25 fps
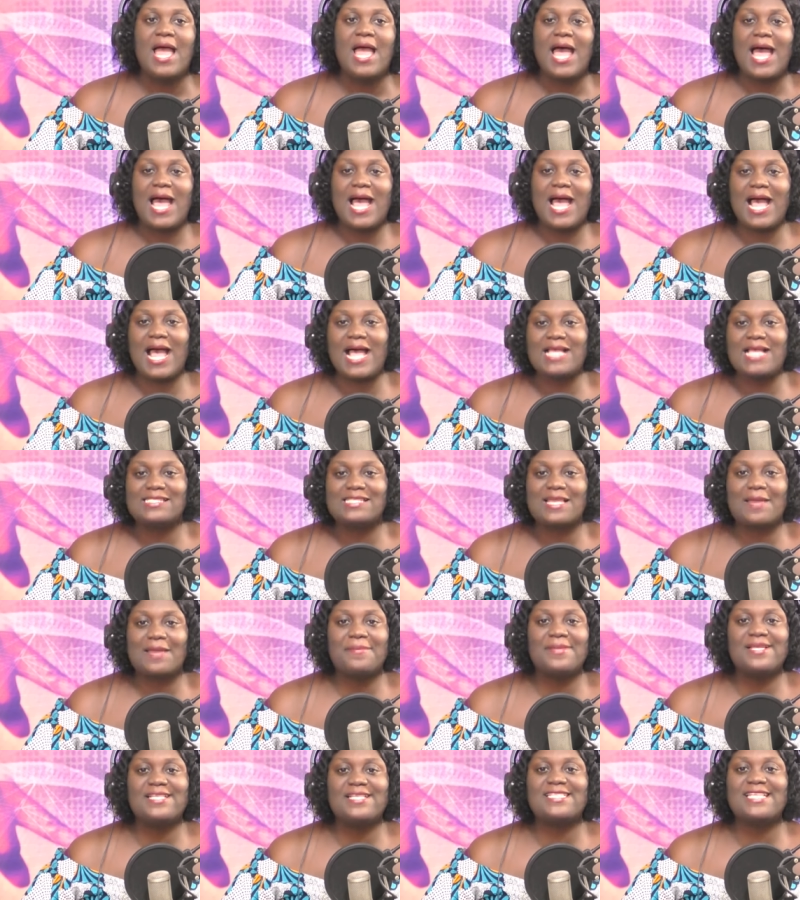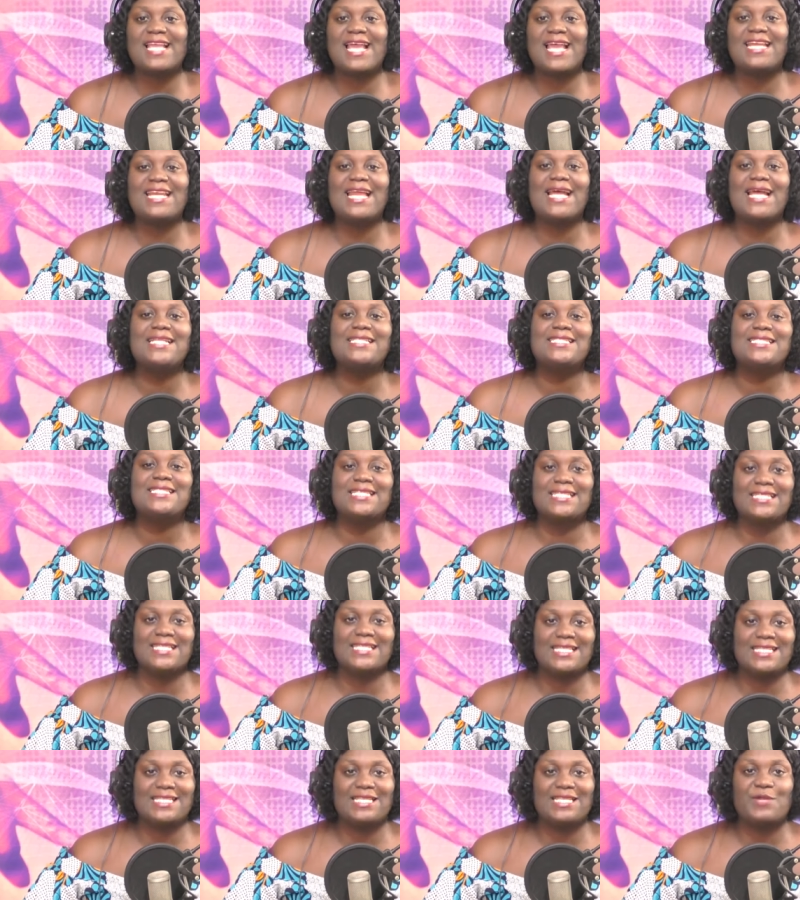As a man shed
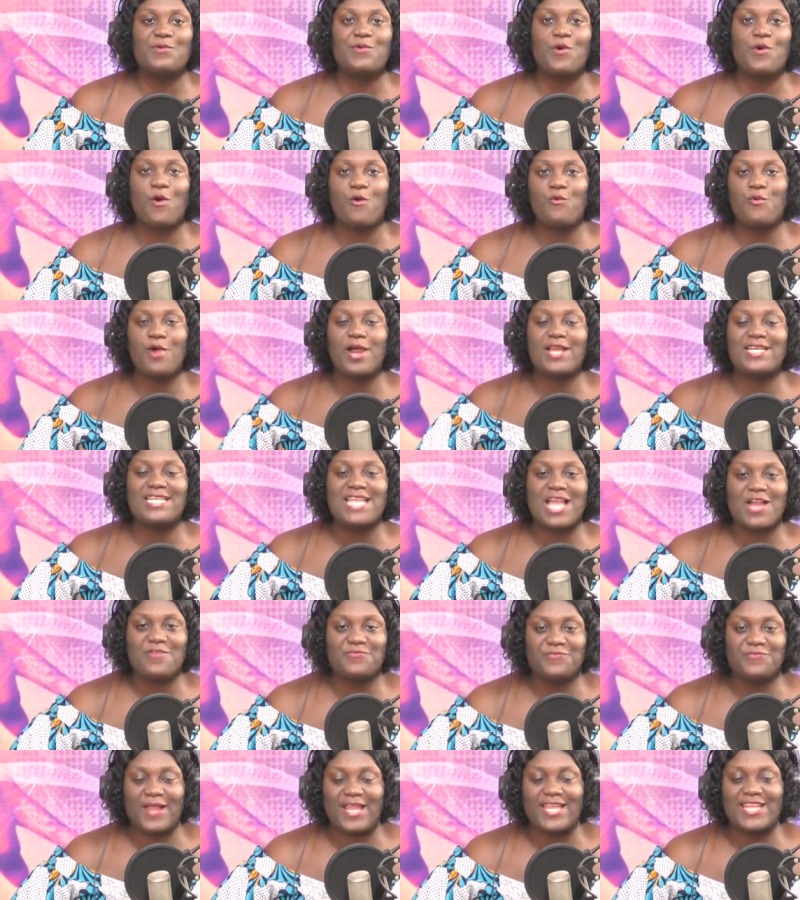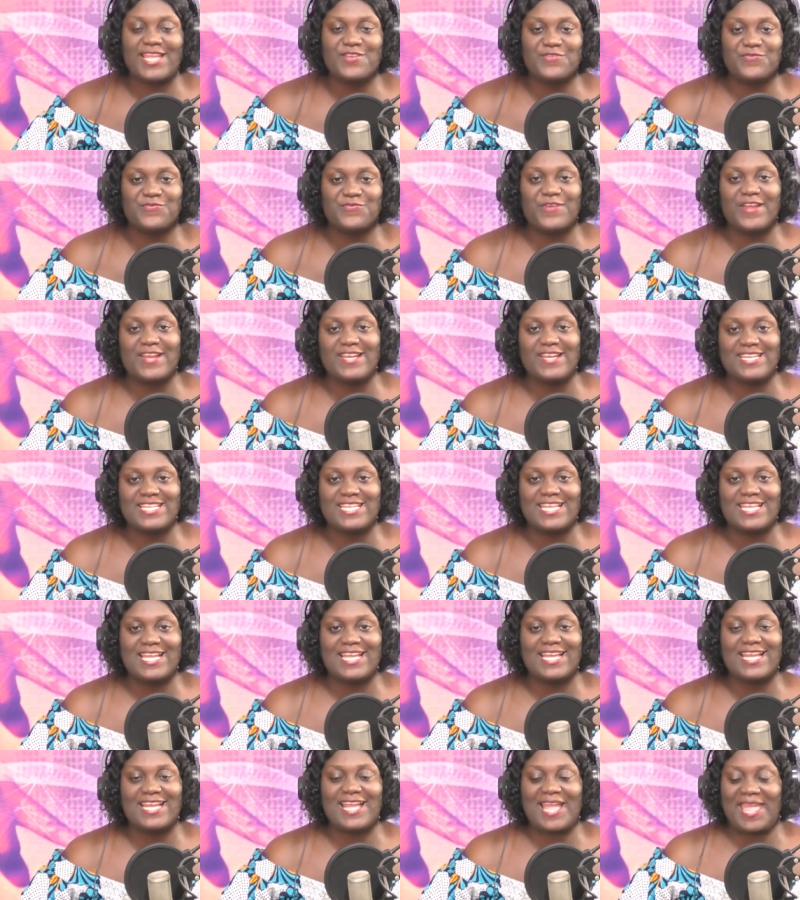antini, they what they are finding for
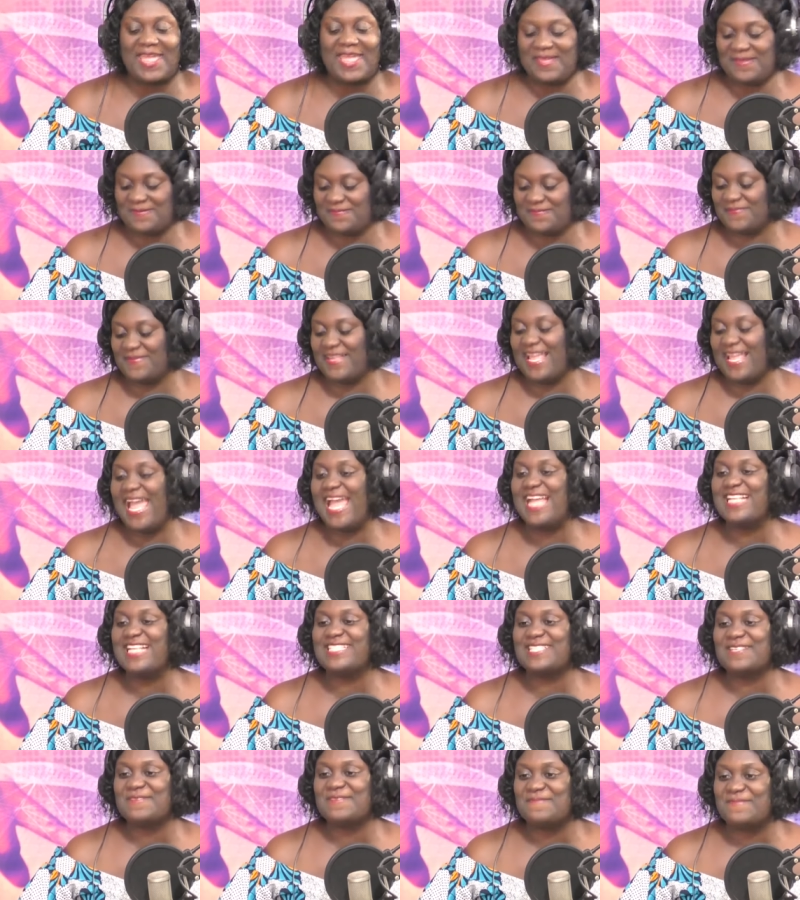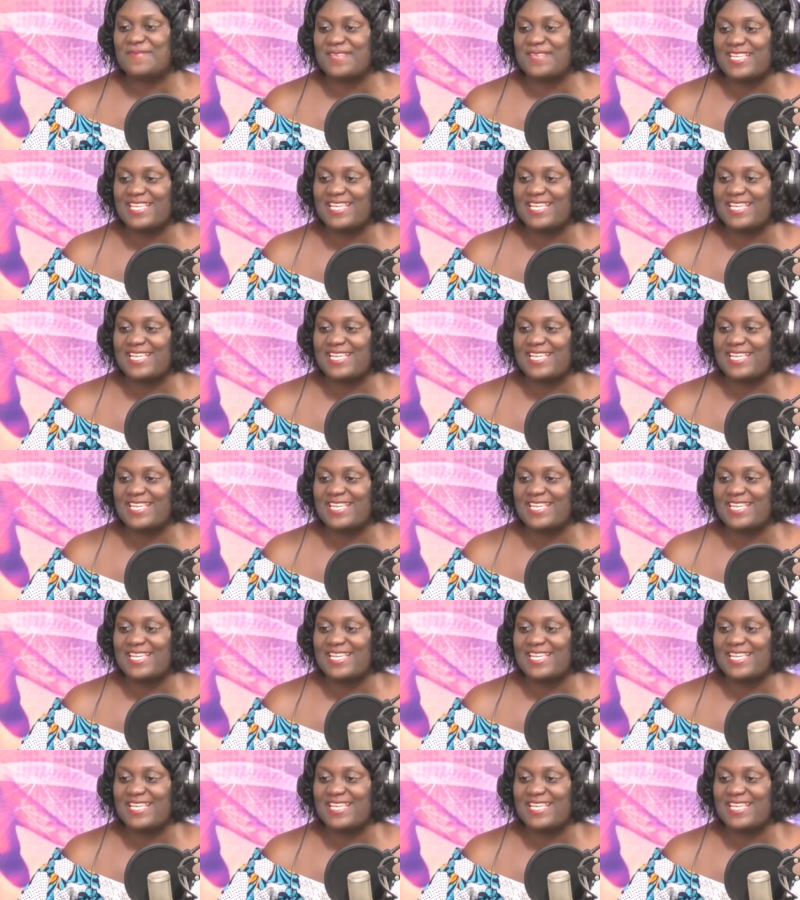me. ATP.